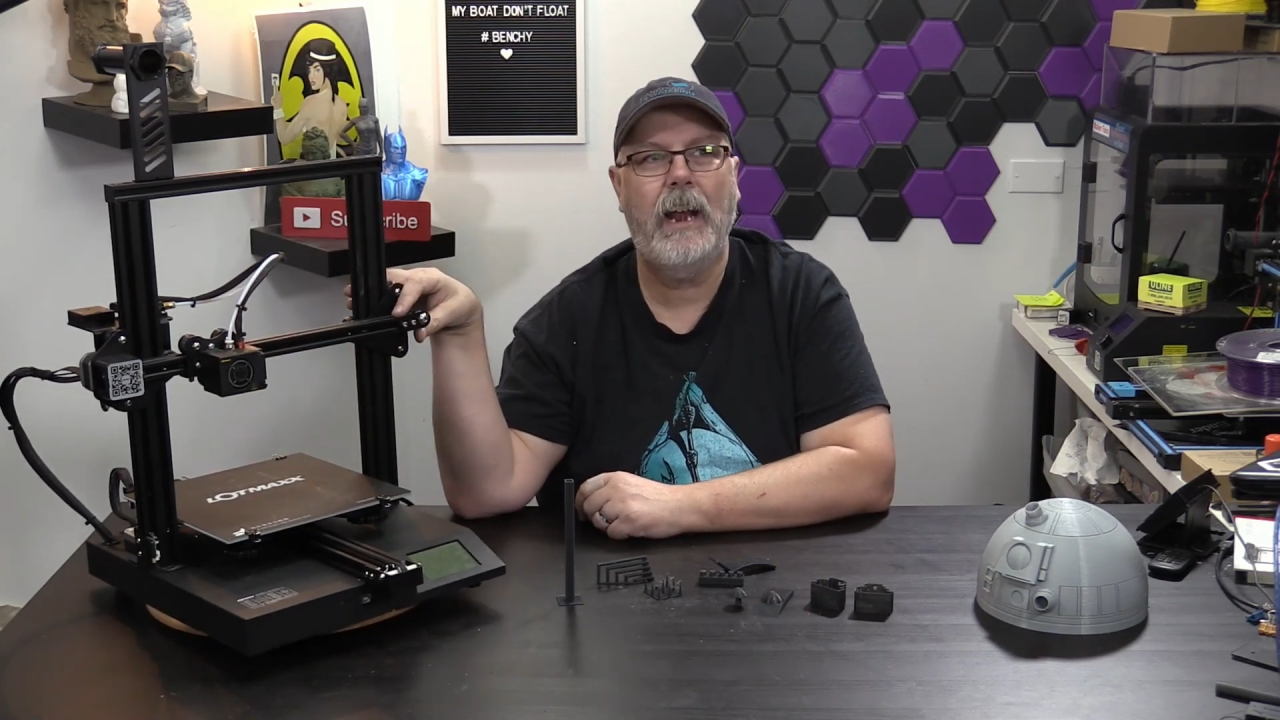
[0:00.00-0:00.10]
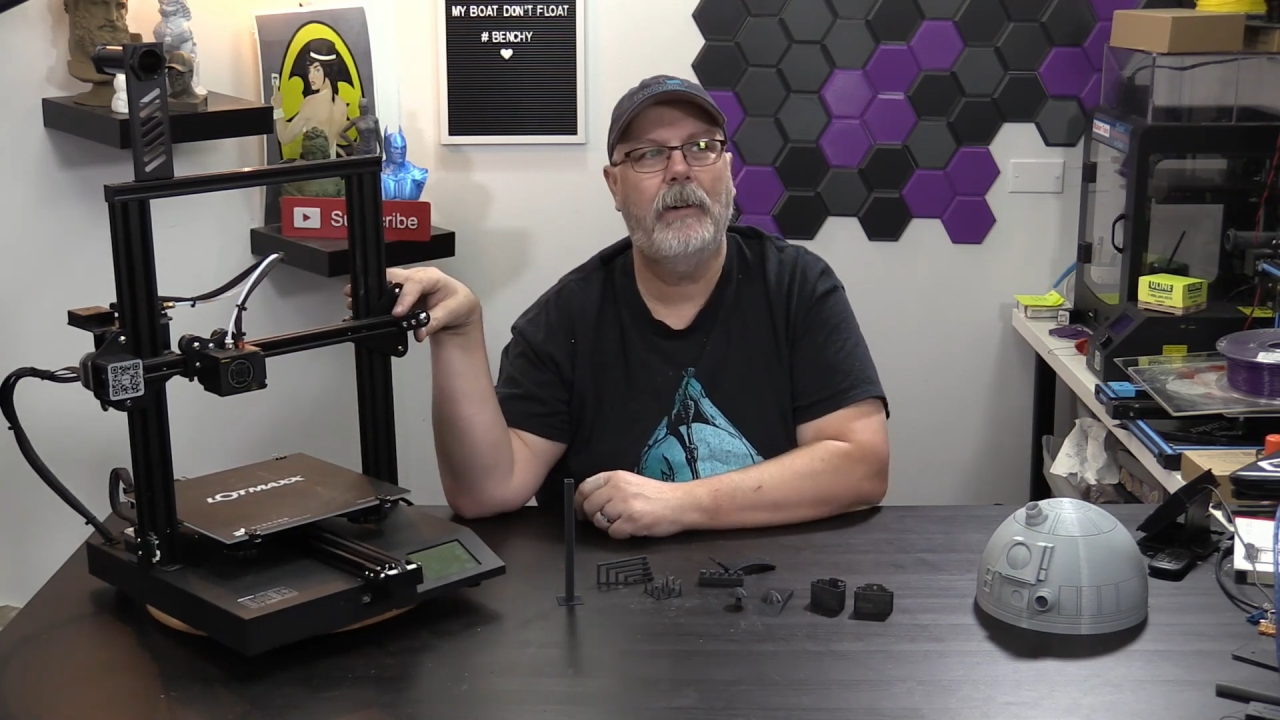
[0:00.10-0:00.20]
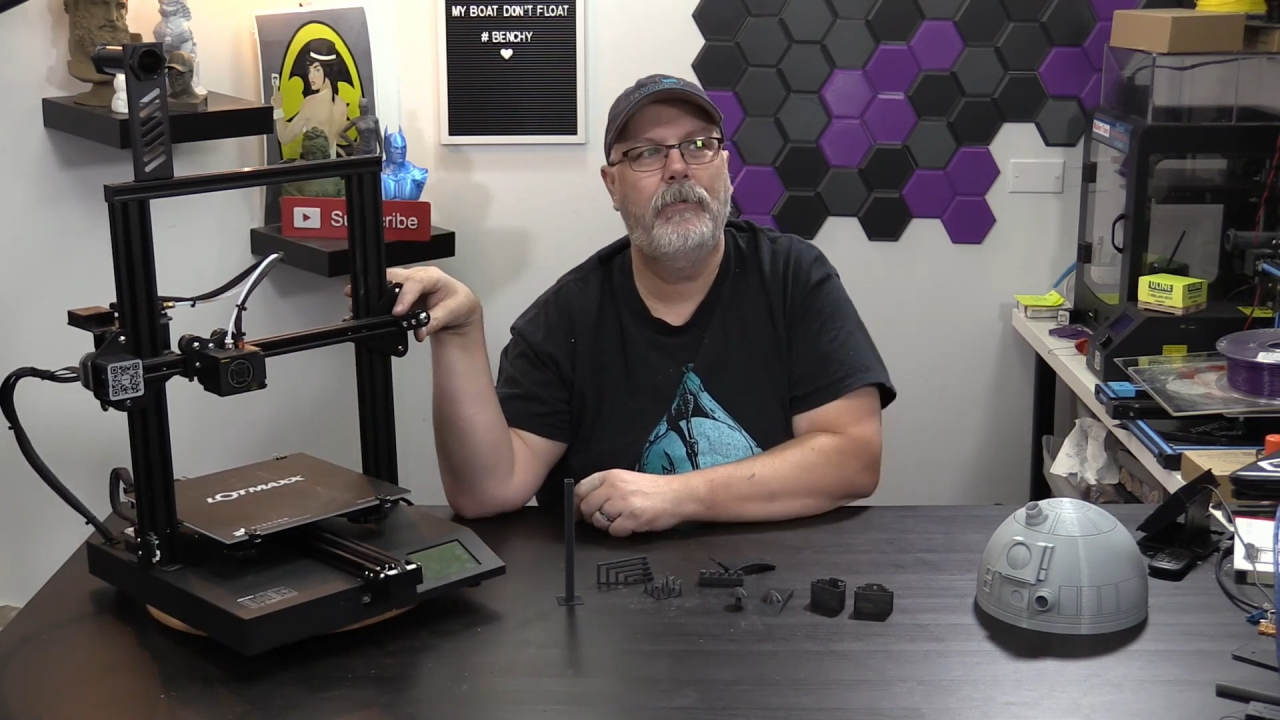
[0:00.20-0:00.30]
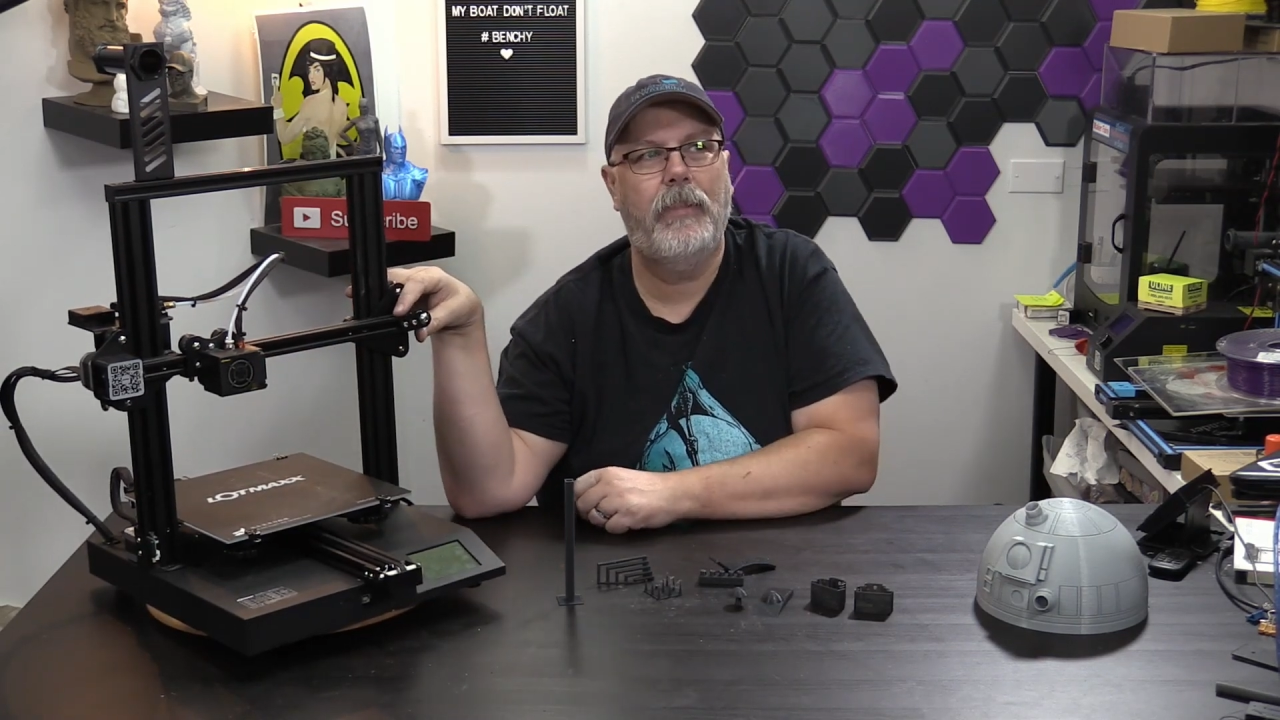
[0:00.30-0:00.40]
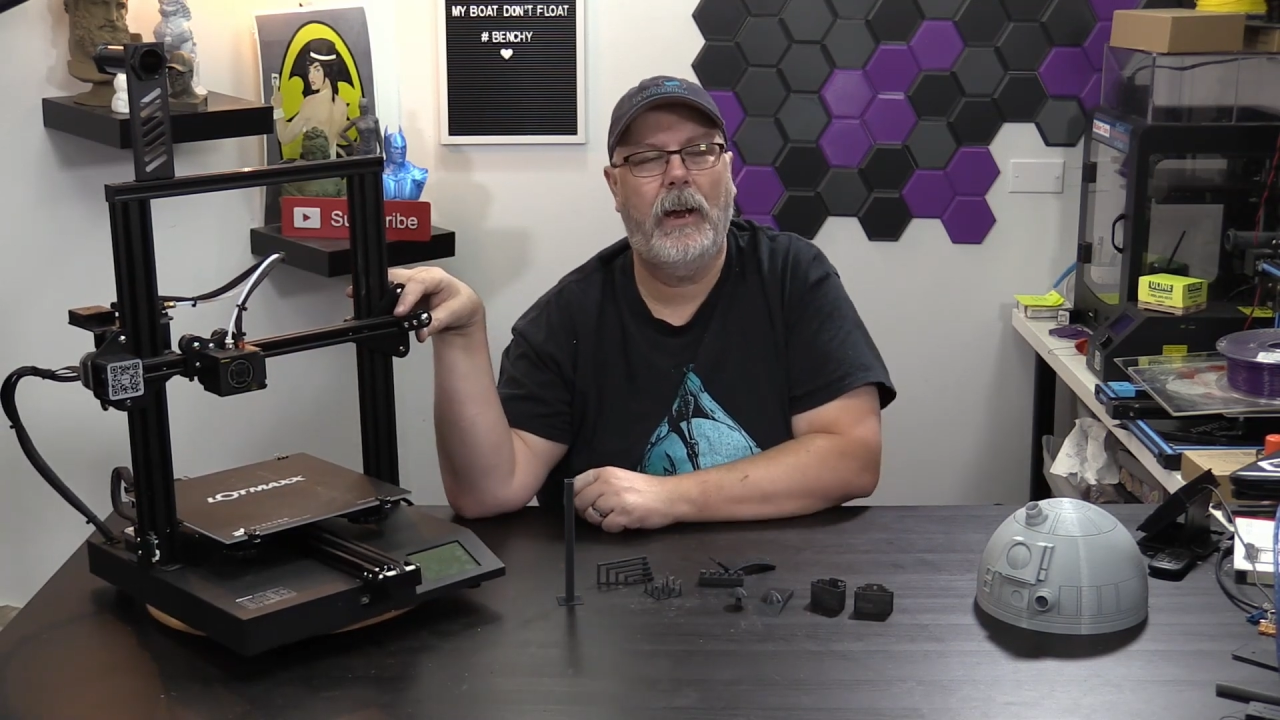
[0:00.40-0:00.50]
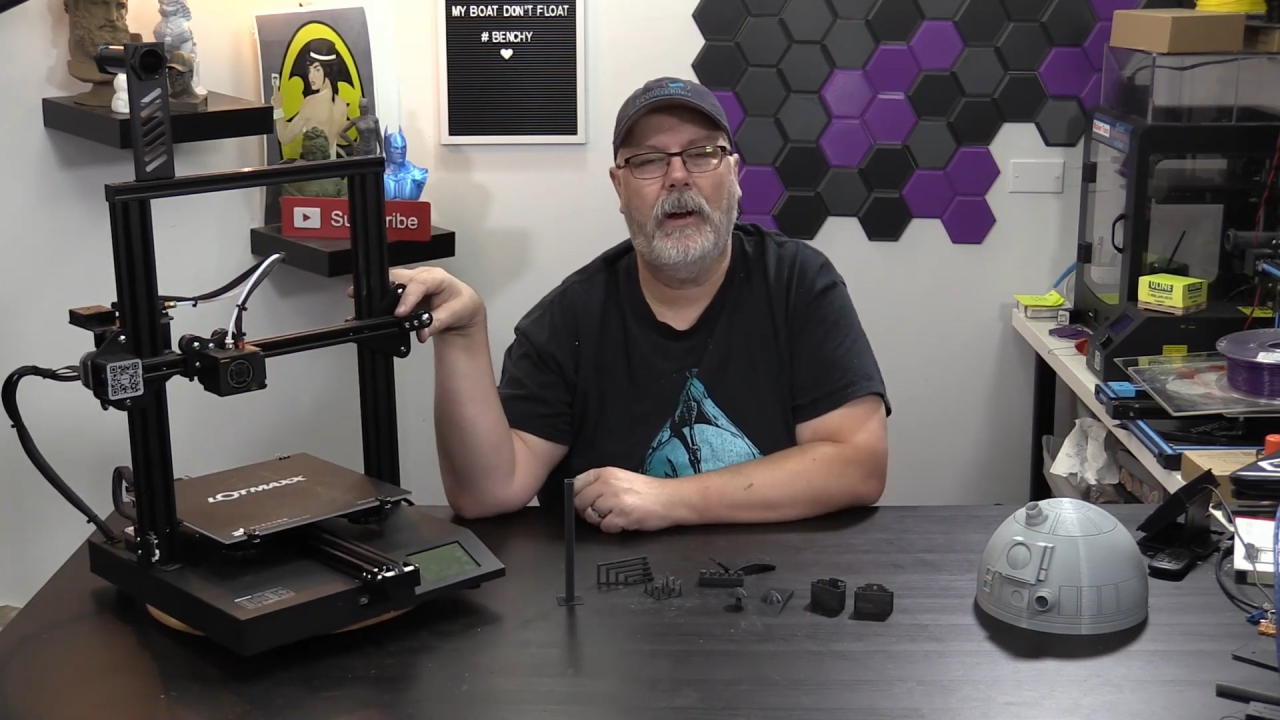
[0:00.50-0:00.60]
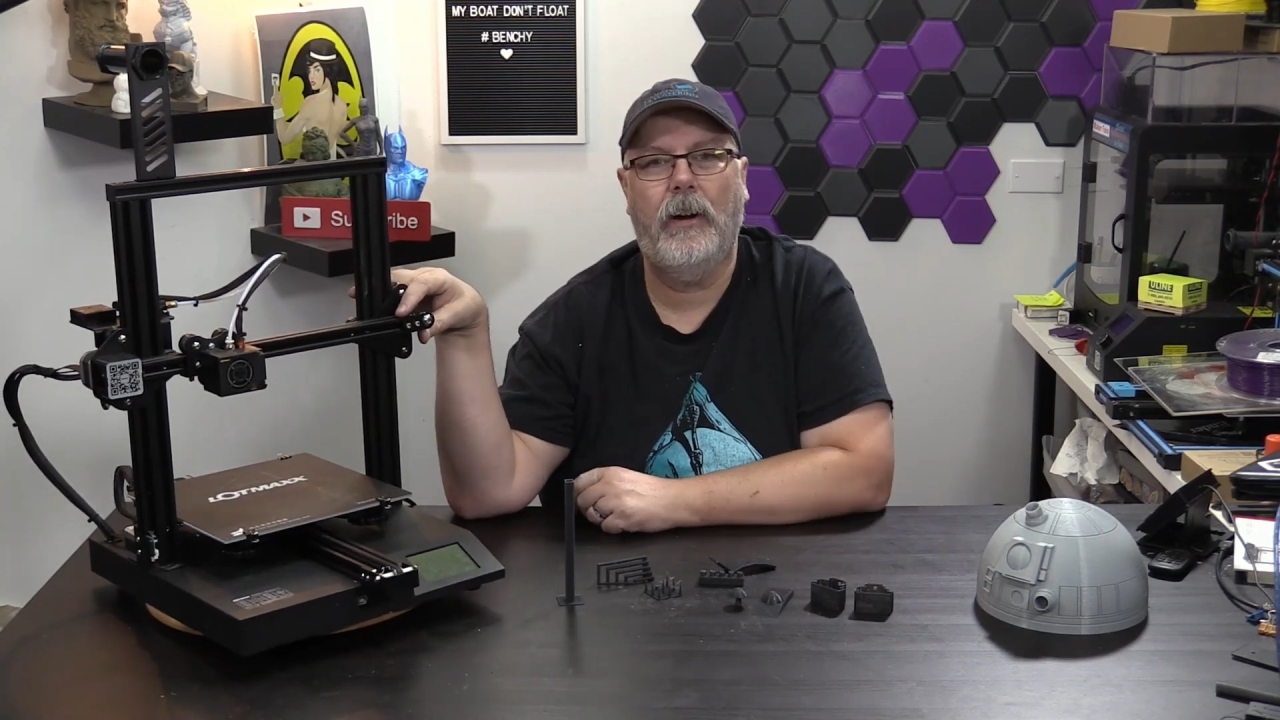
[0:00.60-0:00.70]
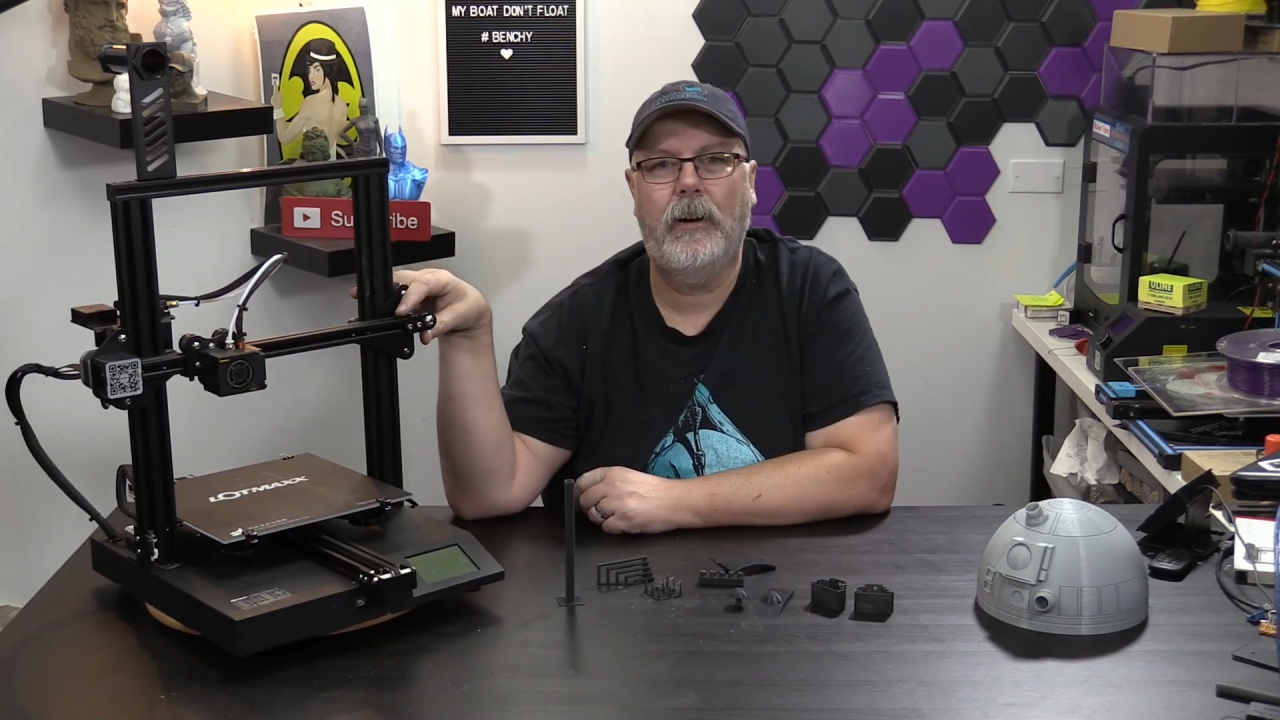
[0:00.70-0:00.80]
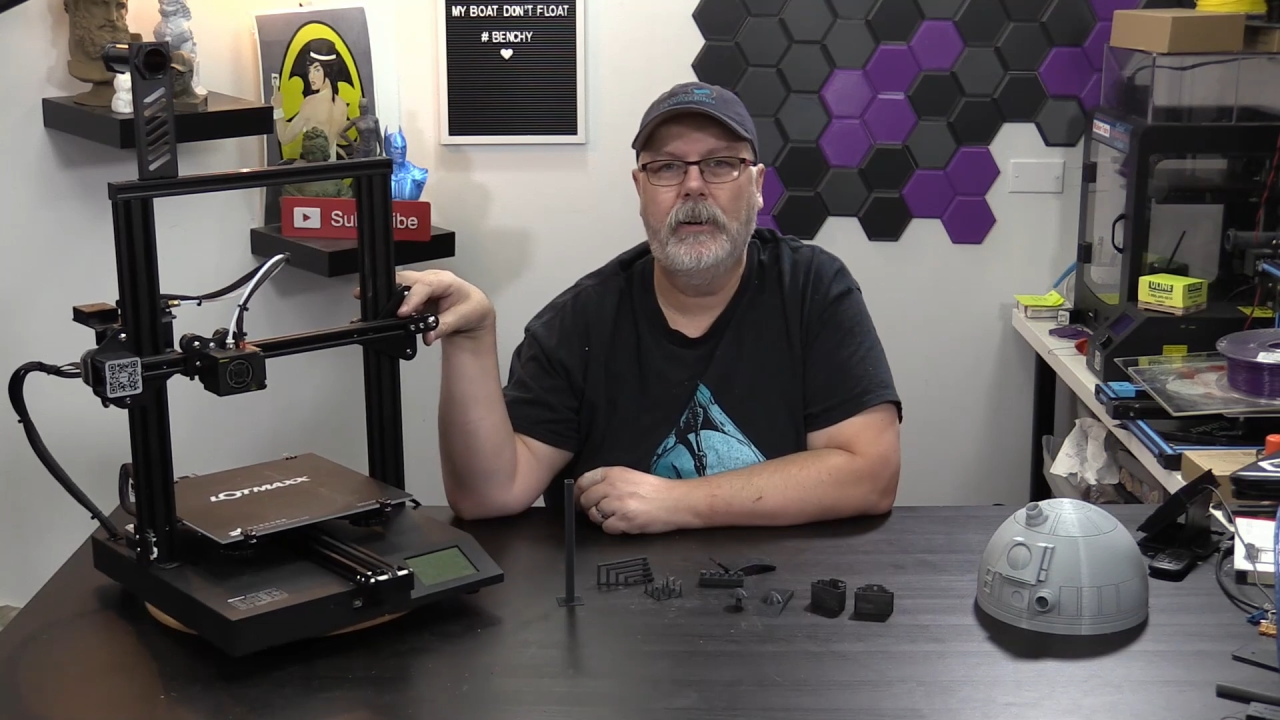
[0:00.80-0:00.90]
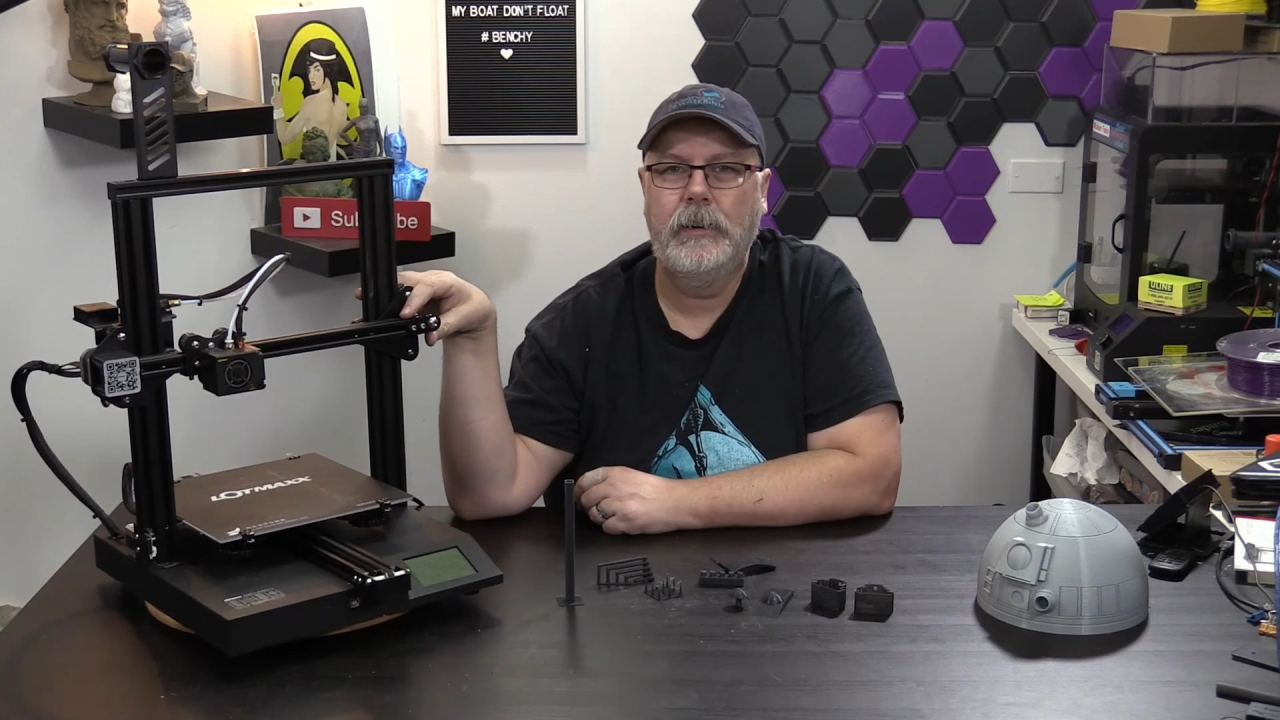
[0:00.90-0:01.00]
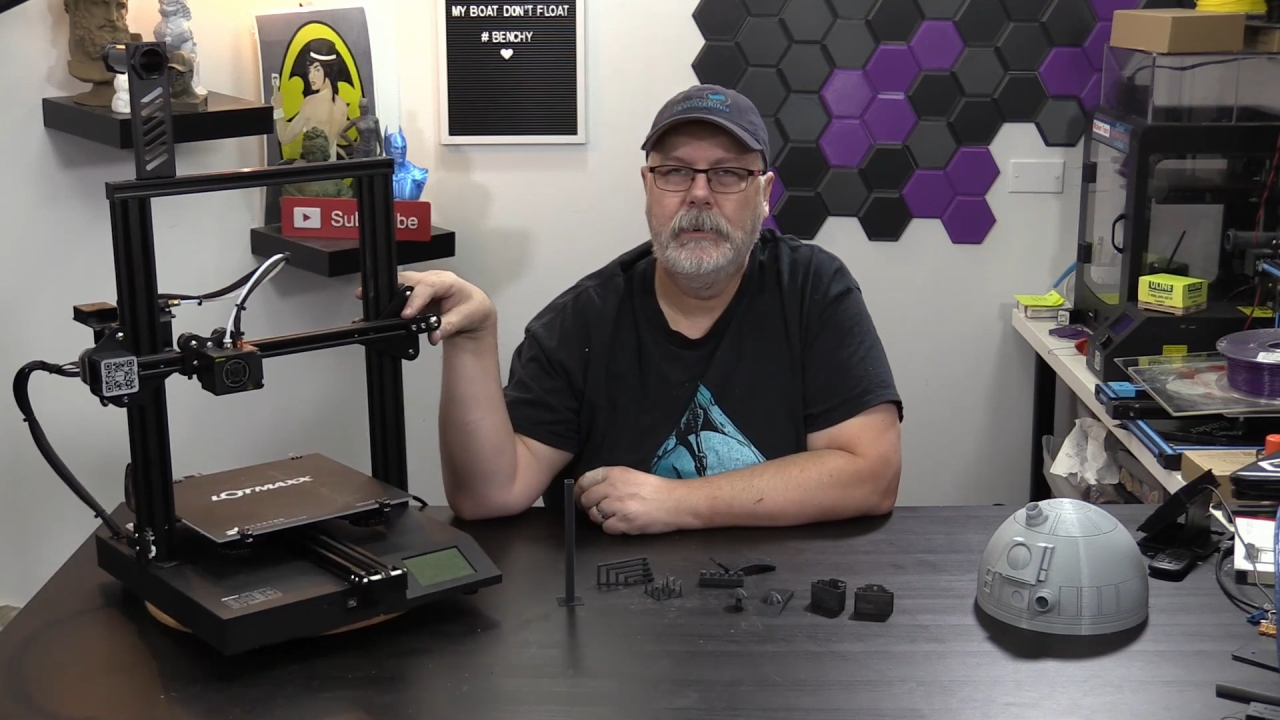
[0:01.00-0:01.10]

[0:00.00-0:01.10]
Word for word: of their